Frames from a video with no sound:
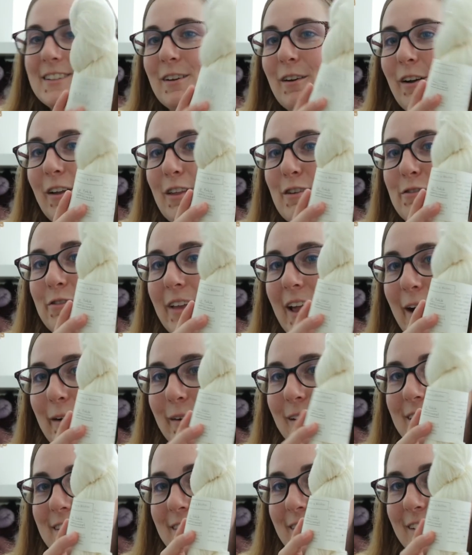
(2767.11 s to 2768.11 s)
So all the
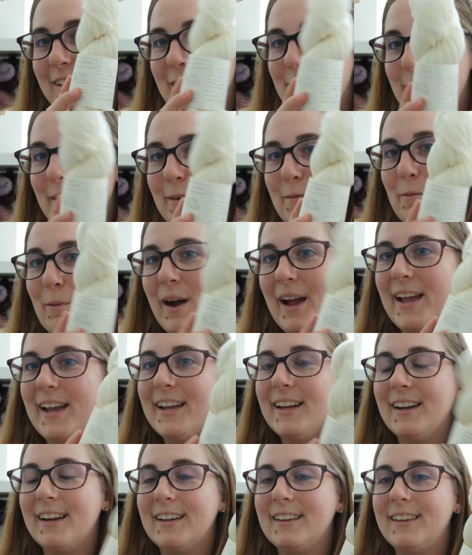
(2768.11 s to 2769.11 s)
flowers are gonna be
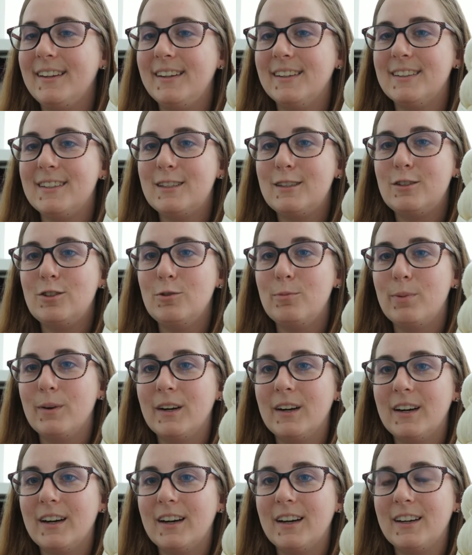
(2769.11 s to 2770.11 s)
white. I think it's
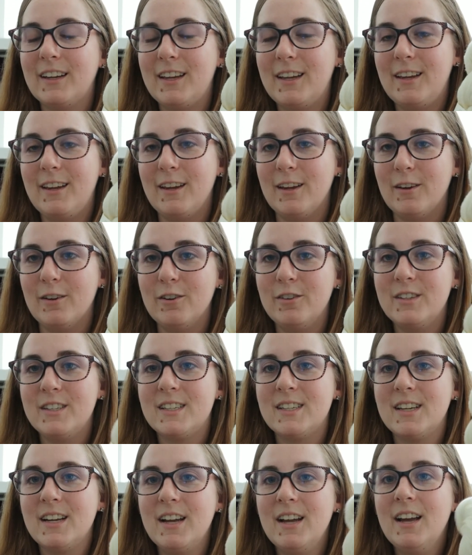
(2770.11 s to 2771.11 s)
super
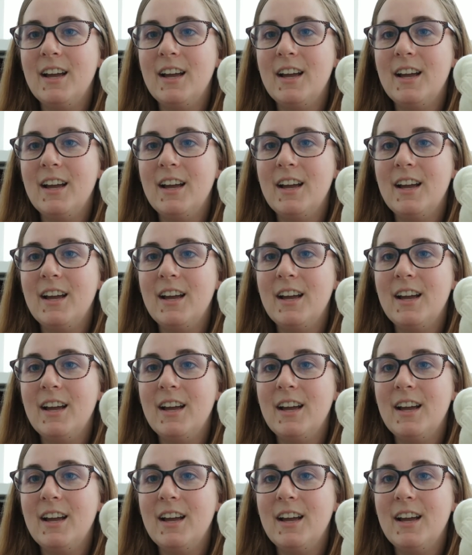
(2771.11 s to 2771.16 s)
cute.